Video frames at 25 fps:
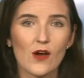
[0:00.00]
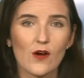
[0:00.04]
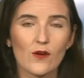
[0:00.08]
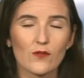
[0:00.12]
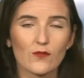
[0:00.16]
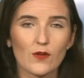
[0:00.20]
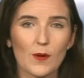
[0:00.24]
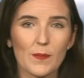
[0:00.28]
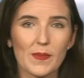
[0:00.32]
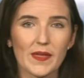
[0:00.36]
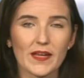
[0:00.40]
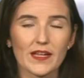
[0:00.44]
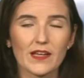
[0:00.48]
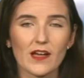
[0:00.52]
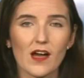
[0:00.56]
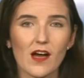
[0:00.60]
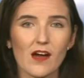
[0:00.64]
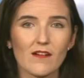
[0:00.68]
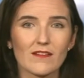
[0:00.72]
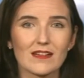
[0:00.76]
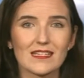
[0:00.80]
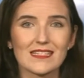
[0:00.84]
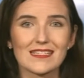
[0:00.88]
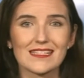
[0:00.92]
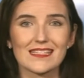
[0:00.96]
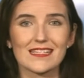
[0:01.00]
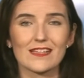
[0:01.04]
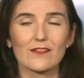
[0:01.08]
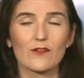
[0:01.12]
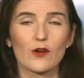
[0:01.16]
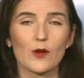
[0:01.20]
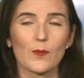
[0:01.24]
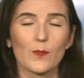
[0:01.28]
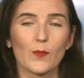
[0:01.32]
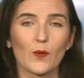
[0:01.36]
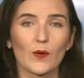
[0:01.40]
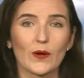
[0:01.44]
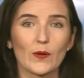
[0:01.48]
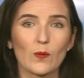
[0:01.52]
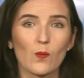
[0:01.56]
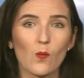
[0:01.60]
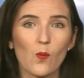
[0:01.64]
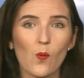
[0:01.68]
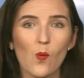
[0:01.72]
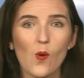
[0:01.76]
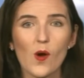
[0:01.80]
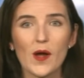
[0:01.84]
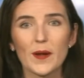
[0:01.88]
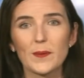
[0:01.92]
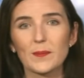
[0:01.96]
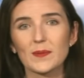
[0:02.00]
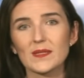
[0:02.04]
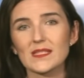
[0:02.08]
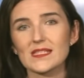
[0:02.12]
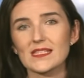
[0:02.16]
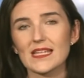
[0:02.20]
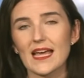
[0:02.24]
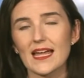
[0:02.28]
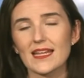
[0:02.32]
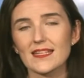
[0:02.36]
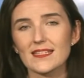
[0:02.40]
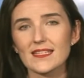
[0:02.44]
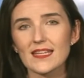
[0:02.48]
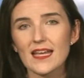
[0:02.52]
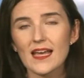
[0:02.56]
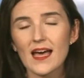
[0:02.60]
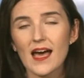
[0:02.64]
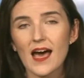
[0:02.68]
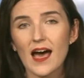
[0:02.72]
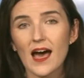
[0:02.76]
from the current 0.1%.